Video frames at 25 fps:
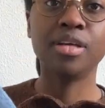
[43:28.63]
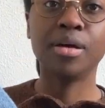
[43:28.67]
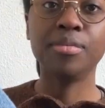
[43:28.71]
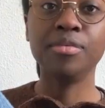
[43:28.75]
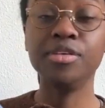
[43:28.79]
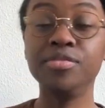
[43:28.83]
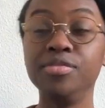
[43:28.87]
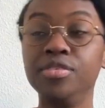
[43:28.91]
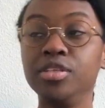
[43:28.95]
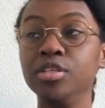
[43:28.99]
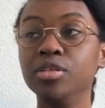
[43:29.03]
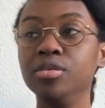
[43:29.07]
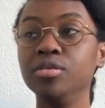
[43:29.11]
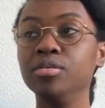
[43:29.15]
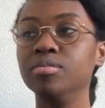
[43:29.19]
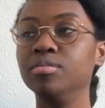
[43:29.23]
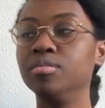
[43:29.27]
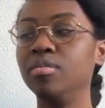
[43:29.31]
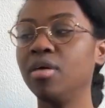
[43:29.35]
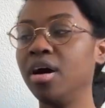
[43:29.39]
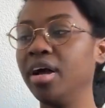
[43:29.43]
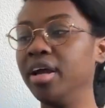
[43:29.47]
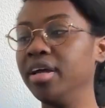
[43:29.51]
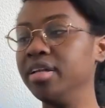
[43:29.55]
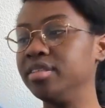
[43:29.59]
Some of you
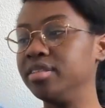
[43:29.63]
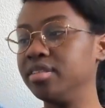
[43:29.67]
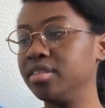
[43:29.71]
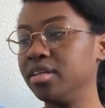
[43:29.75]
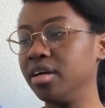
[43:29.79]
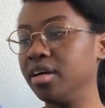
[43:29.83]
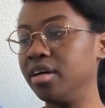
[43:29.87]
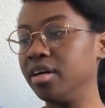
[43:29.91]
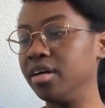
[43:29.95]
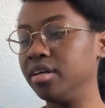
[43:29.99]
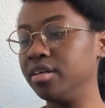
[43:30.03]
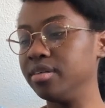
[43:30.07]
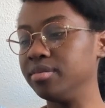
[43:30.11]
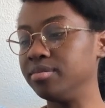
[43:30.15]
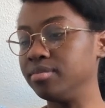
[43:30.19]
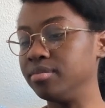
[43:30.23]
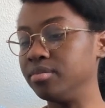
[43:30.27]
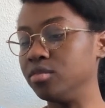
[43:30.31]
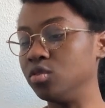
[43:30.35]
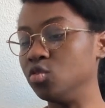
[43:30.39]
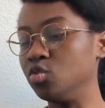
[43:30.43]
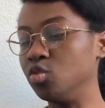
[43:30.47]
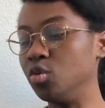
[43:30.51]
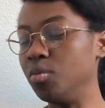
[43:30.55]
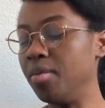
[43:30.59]
might
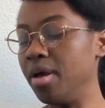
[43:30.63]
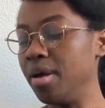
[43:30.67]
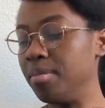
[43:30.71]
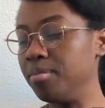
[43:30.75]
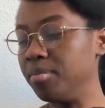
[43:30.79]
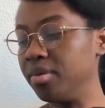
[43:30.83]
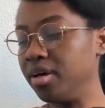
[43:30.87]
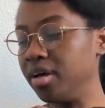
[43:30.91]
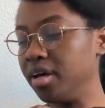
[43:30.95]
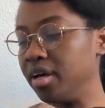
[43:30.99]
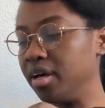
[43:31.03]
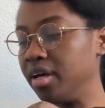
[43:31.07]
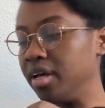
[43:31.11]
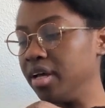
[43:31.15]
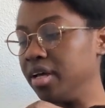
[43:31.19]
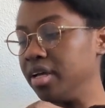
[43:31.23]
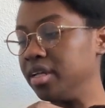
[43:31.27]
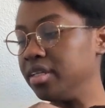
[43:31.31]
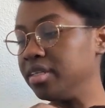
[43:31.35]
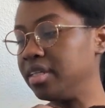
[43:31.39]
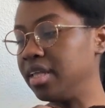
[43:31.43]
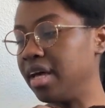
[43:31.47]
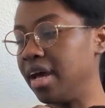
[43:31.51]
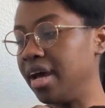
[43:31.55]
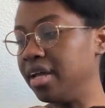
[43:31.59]
remember
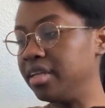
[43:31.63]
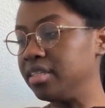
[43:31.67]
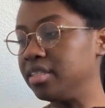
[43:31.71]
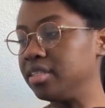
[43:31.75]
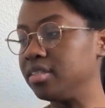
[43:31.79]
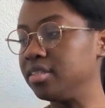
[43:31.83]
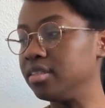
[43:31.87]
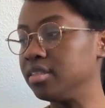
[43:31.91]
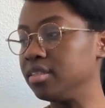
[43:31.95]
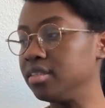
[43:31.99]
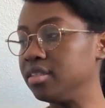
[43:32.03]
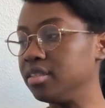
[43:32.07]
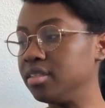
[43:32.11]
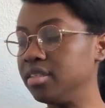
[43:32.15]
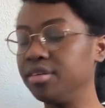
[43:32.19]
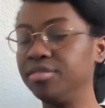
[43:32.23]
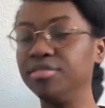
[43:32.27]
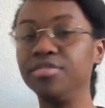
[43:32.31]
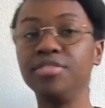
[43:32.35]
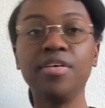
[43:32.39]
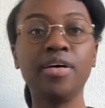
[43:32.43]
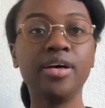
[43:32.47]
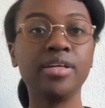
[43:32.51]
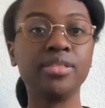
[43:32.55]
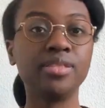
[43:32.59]
that the
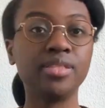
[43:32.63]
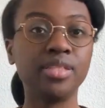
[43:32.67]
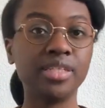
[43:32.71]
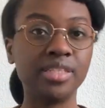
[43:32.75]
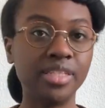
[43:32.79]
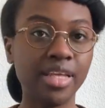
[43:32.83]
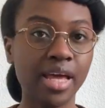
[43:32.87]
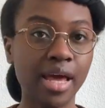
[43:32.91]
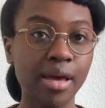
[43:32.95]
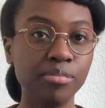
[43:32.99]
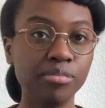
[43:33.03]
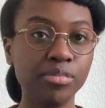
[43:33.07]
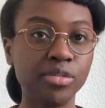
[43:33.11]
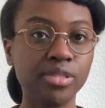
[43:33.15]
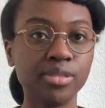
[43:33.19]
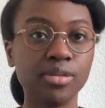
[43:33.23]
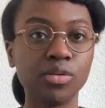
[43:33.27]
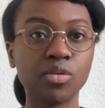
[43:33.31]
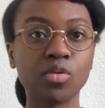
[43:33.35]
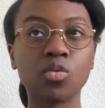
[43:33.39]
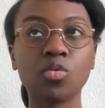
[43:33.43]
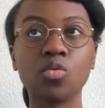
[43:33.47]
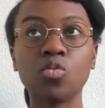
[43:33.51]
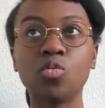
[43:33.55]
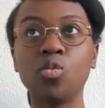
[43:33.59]
first attempt
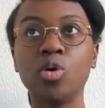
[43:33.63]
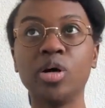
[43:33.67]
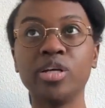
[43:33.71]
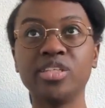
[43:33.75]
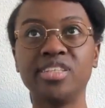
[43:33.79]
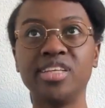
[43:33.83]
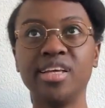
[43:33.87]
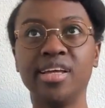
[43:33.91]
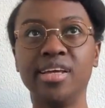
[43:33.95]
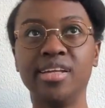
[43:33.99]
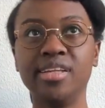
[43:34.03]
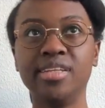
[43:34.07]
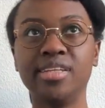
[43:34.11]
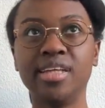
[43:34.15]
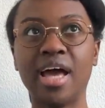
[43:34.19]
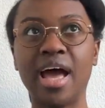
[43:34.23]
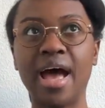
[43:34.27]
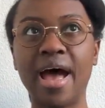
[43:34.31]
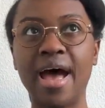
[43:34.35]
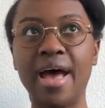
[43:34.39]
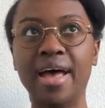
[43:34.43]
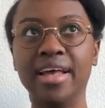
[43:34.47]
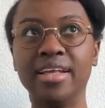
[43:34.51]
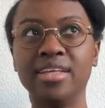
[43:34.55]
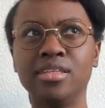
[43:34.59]
wasn't
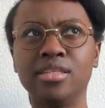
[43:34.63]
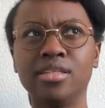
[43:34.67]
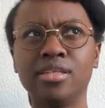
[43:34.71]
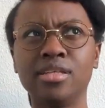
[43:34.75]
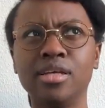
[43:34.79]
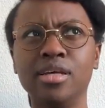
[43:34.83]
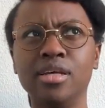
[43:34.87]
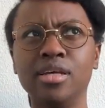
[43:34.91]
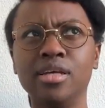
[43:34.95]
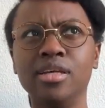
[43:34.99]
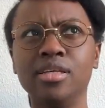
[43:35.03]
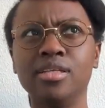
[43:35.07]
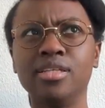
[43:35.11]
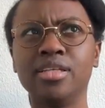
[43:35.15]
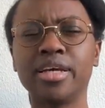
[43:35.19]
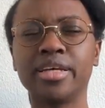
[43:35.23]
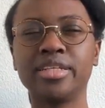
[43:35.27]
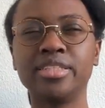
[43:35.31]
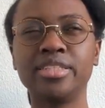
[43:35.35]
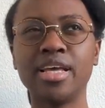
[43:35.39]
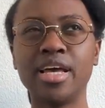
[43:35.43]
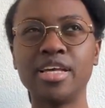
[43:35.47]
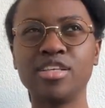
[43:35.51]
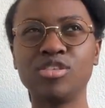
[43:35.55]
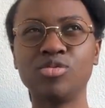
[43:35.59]
as
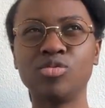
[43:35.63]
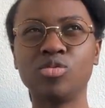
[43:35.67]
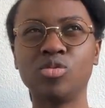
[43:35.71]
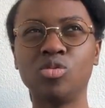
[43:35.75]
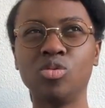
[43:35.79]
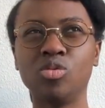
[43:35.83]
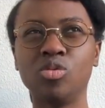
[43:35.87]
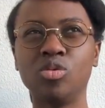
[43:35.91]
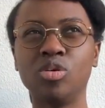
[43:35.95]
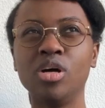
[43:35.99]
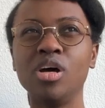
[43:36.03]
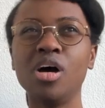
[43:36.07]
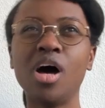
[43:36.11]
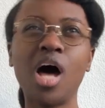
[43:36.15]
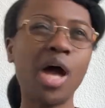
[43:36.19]
successful.